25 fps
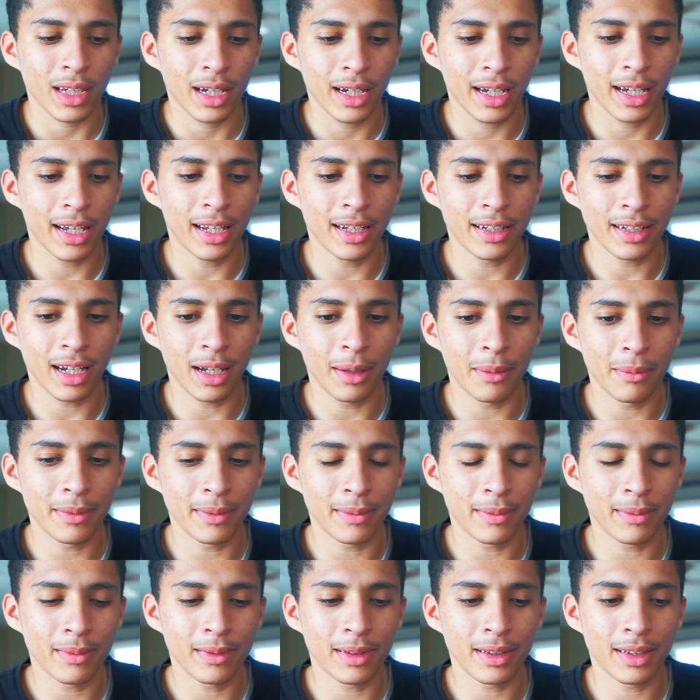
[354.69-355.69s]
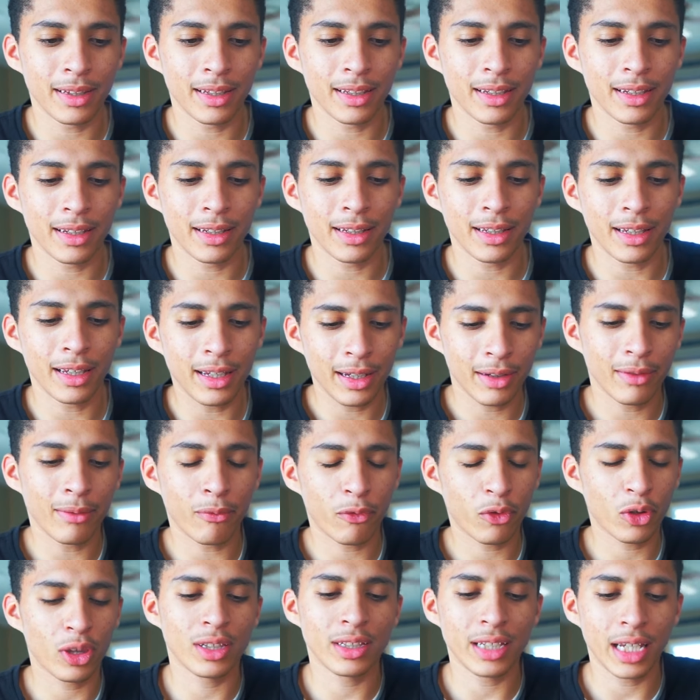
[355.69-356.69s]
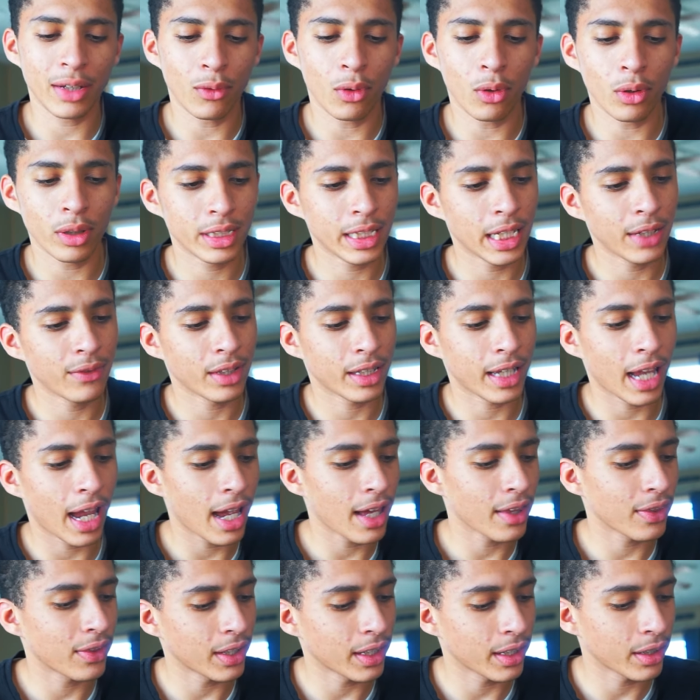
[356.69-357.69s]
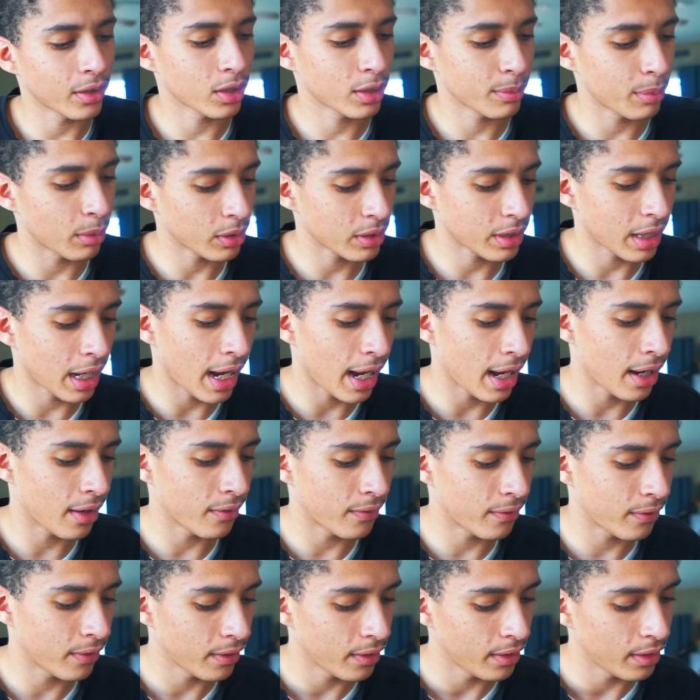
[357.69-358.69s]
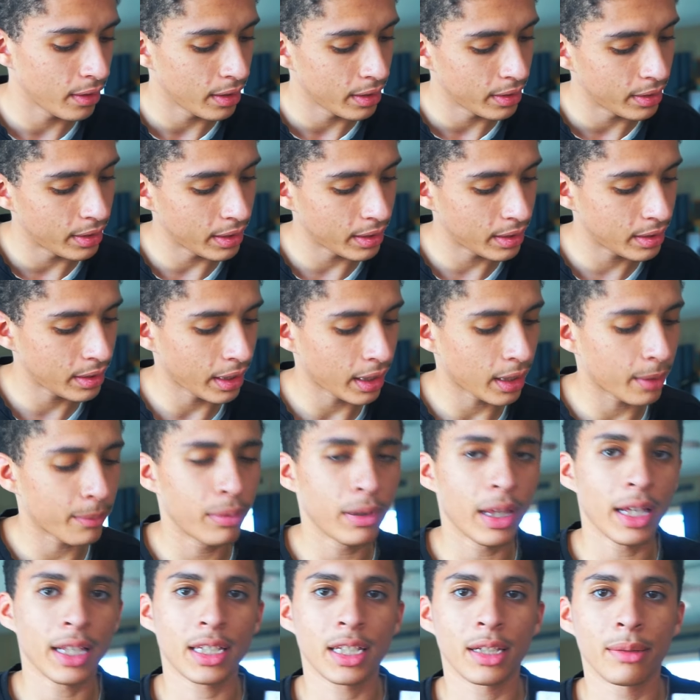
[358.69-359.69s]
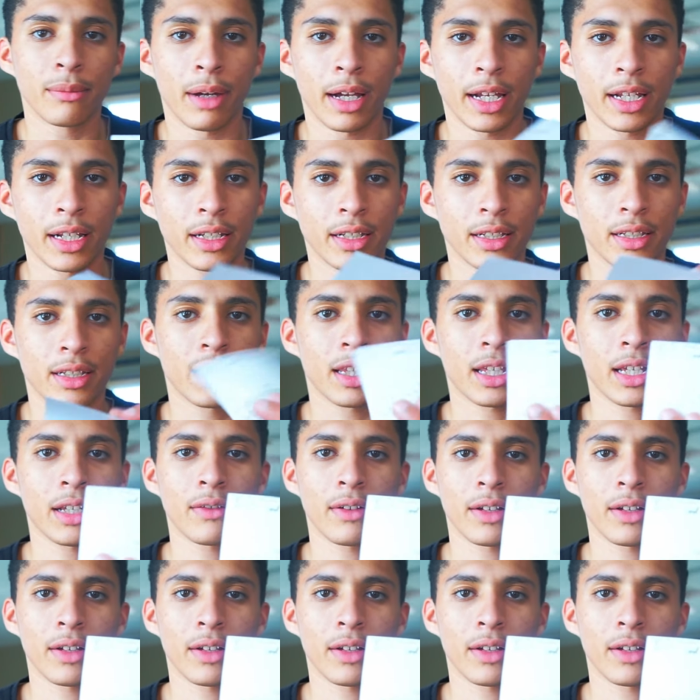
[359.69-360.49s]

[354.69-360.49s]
And for the whole save the cat thing, you're supposed to have this like plus and minus thing